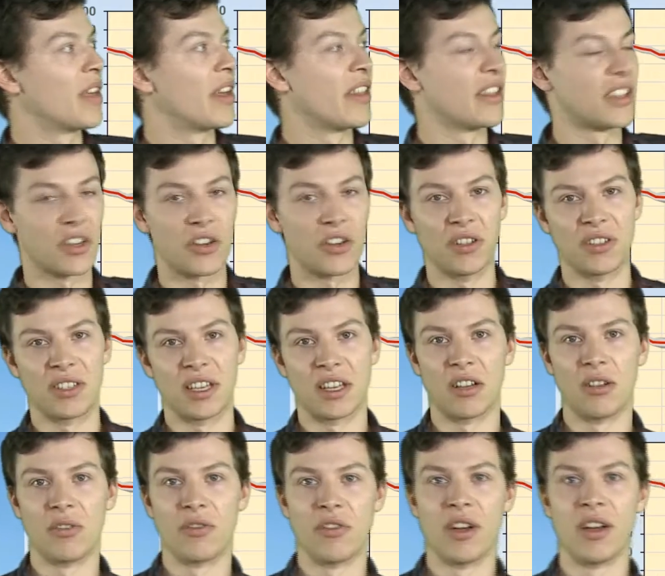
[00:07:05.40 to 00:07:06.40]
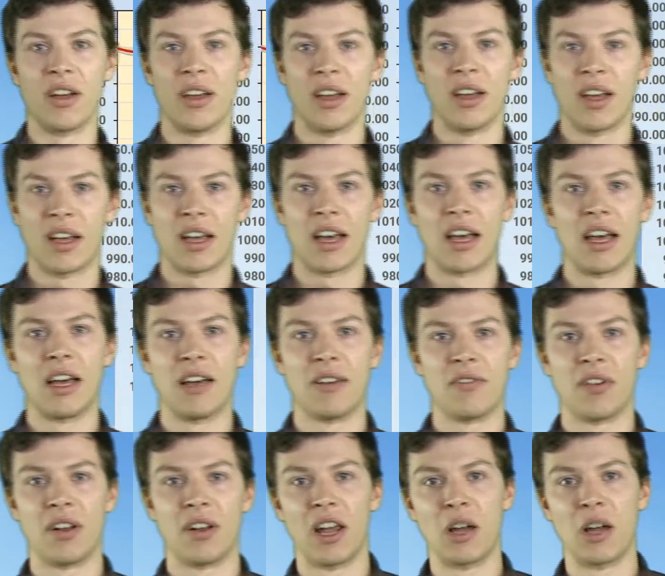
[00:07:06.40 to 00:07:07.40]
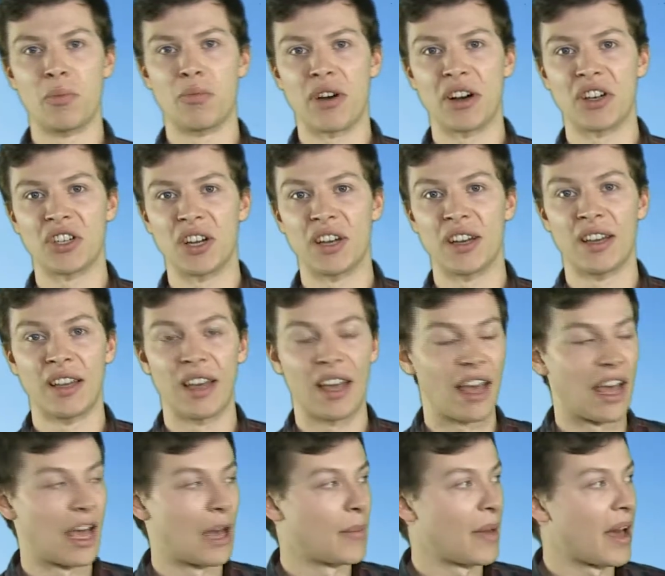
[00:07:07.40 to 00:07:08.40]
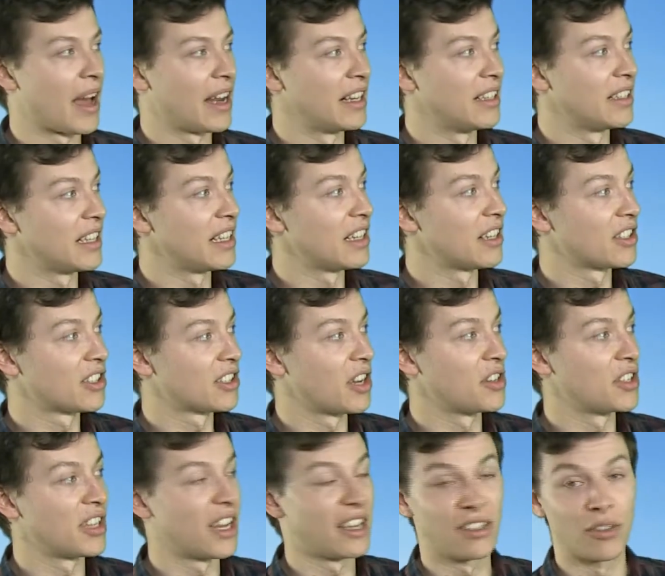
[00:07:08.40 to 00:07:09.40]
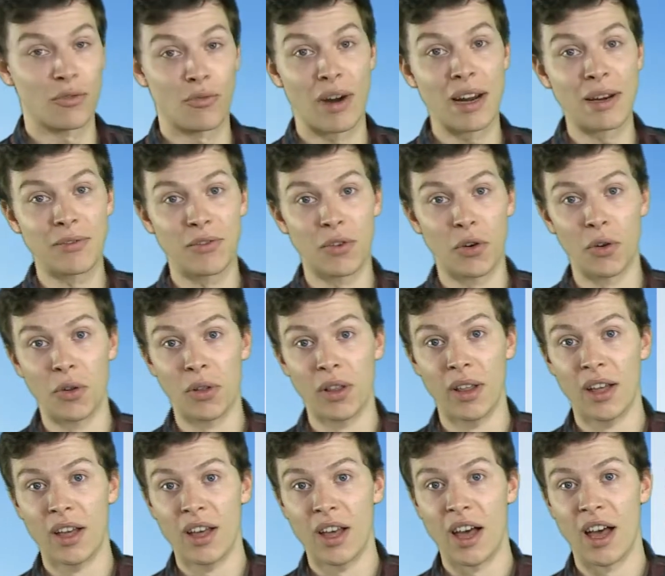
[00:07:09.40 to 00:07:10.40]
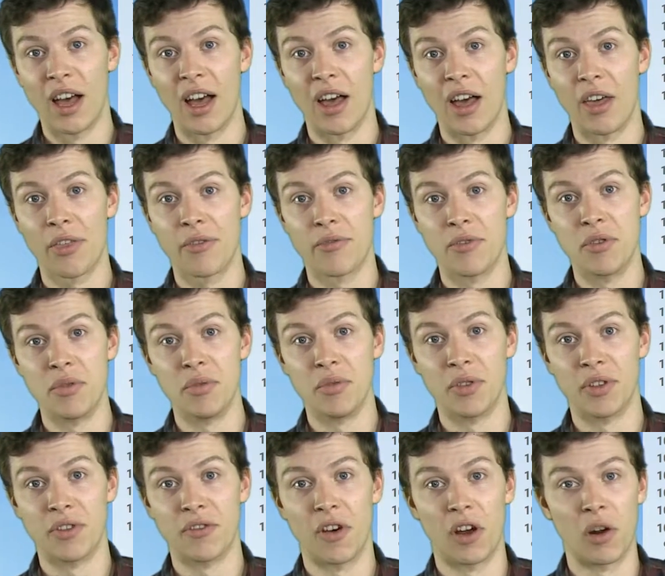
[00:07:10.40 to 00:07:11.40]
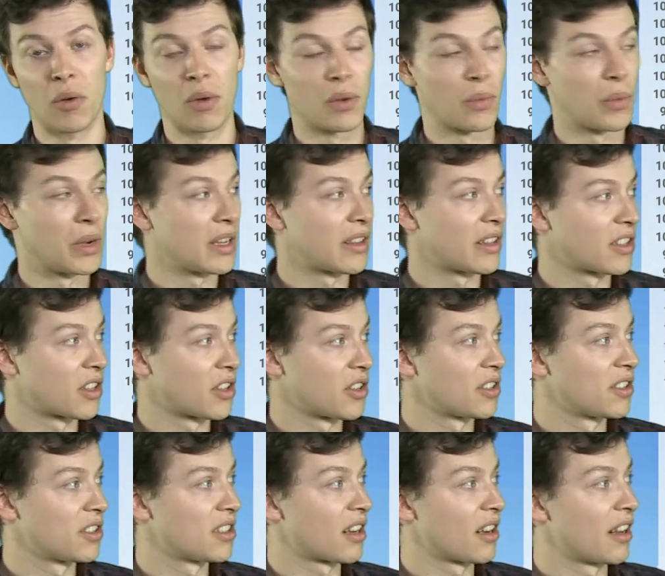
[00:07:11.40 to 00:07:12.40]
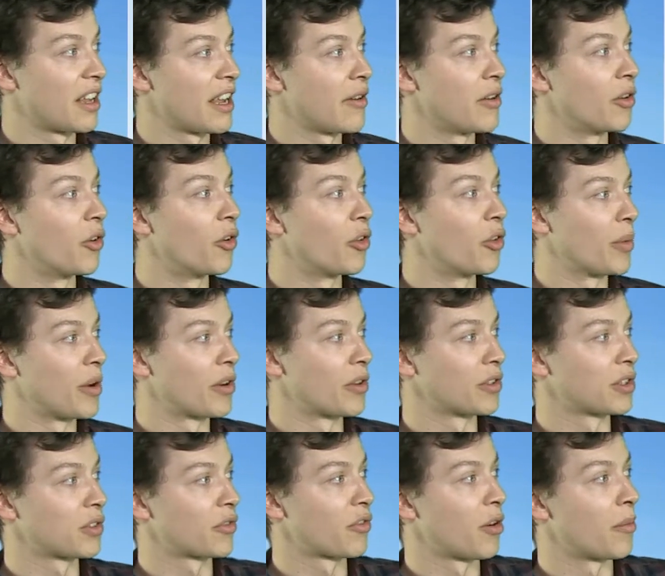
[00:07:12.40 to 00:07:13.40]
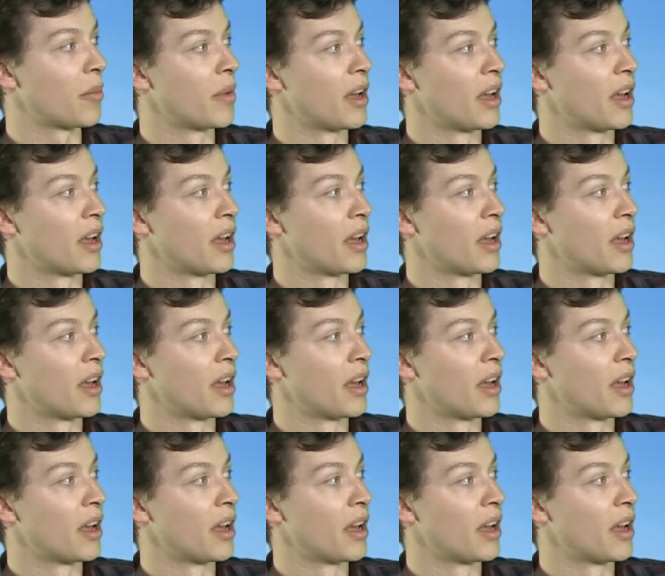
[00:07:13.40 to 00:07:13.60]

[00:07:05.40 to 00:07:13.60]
there's a good signal for low pressure and indeed associated rainfall through the following week. There's a good signal here in all the models from